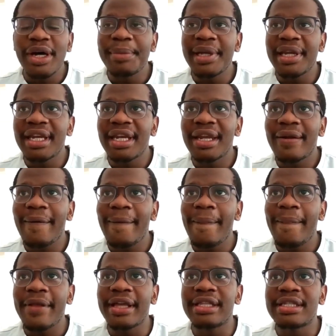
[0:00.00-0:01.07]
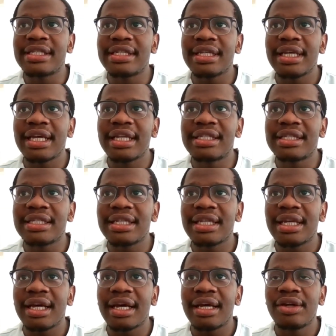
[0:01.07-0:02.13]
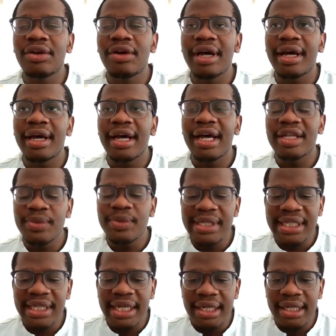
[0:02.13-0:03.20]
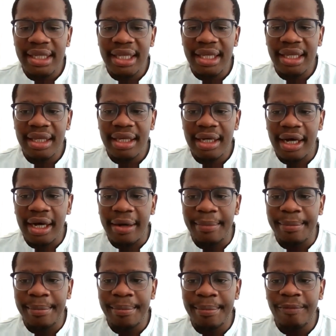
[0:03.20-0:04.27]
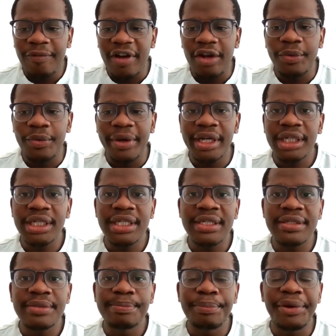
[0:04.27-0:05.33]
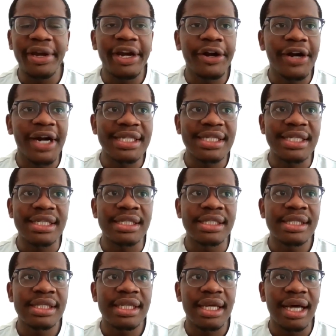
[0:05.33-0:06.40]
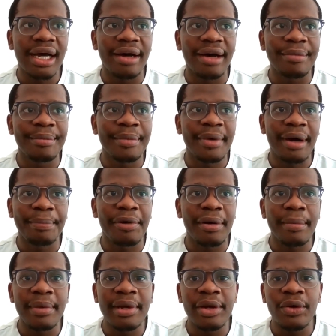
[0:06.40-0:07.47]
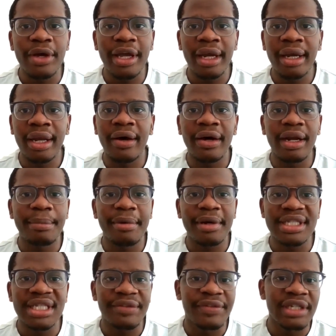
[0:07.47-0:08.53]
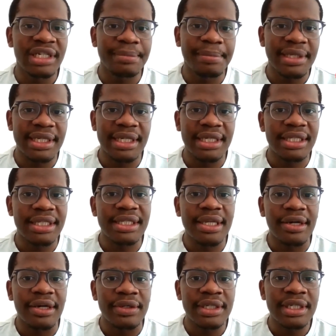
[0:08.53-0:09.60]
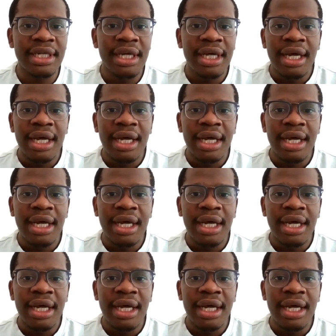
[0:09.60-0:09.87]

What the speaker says: I mean, it's as we said, I think valuations pre-crisis are probably looking now at about 70% discount